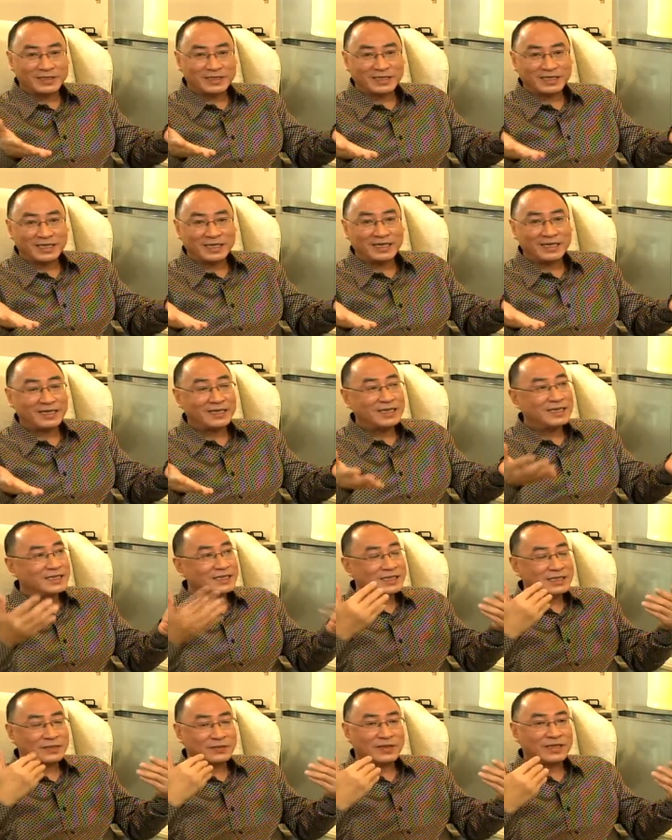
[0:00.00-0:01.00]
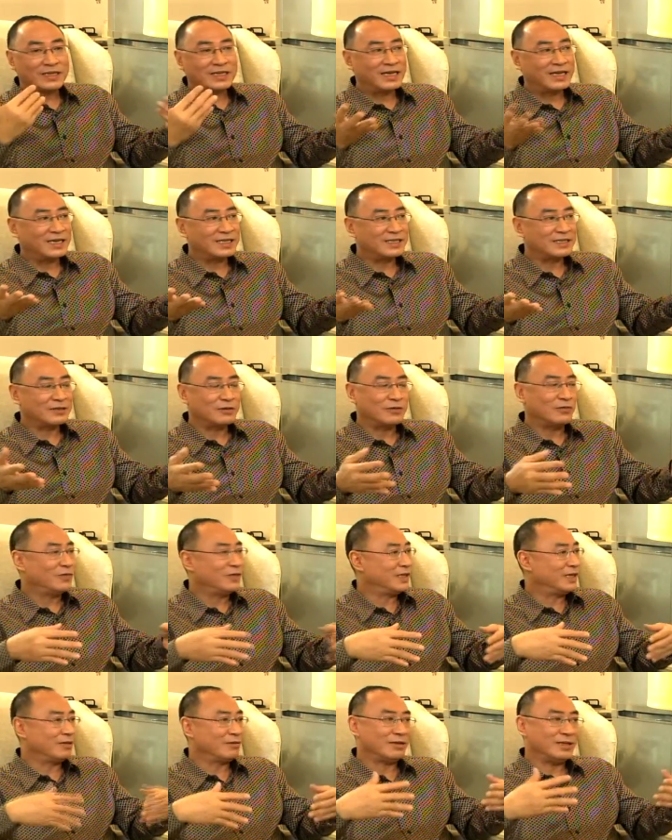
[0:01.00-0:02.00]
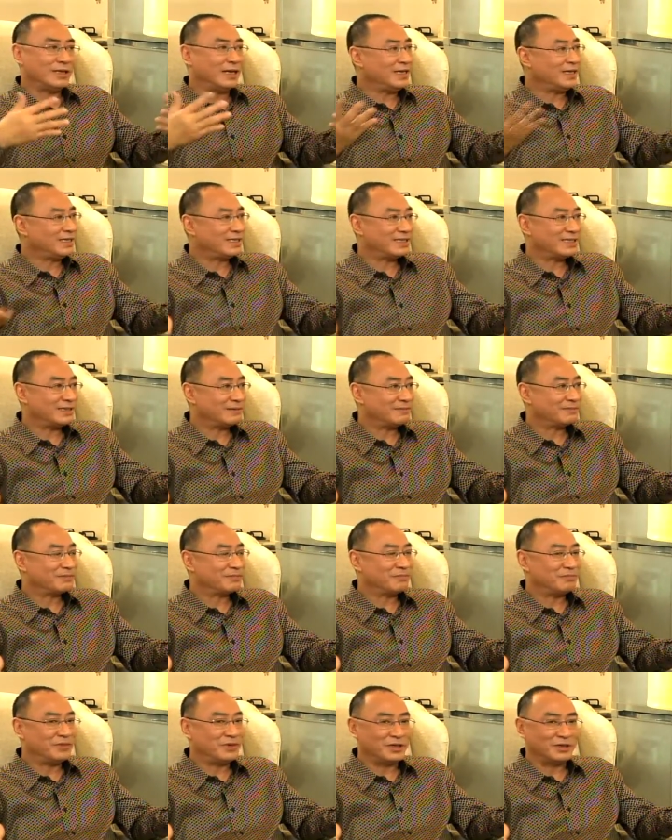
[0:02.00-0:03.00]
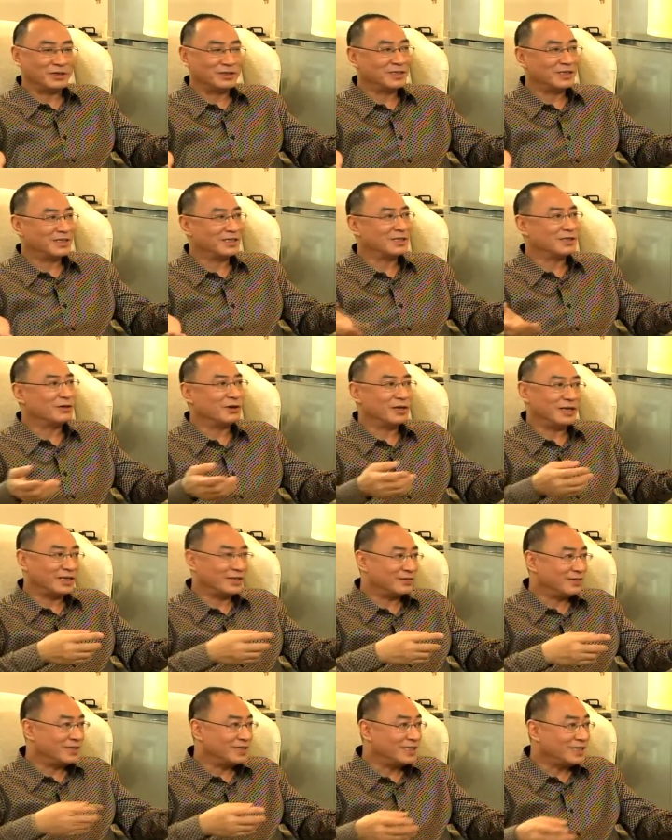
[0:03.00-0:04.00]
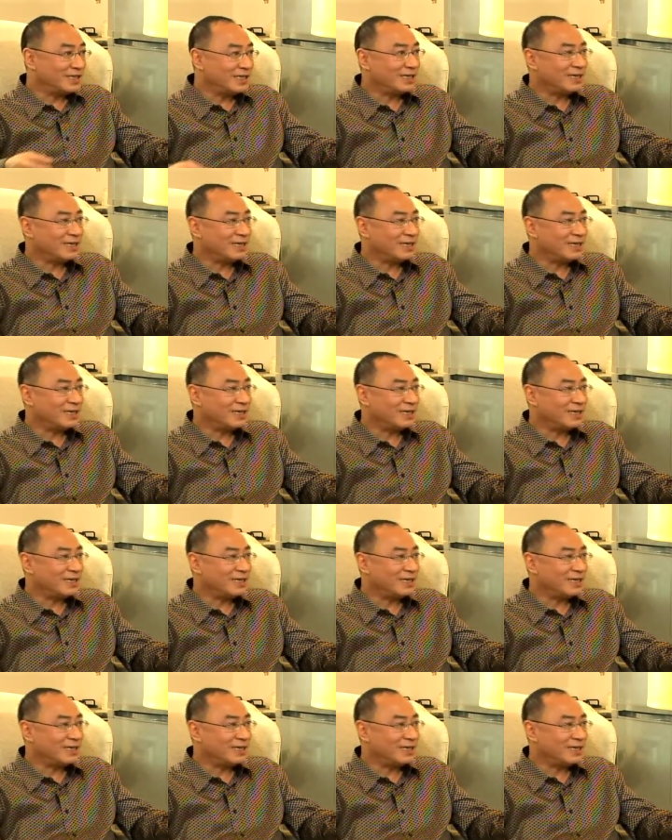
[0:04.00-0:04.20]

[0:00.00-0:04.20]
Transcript: see street lights without lights because there's no electricity.